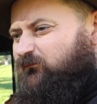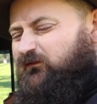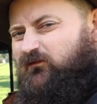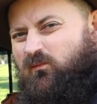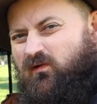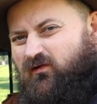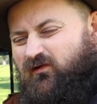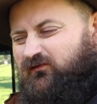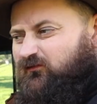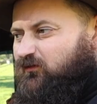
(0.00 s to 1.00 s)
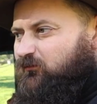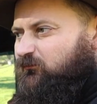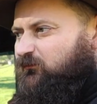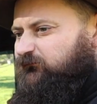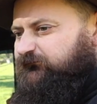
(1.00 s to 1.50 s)
I'm here on my own and
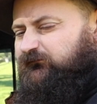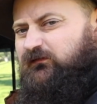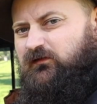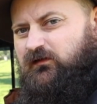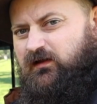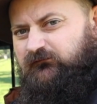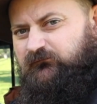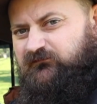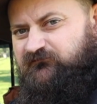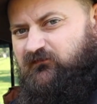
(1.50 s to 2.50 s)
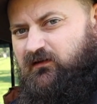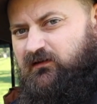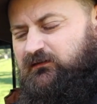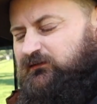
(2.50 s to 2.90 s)
I'm just going to go nuts with the fire.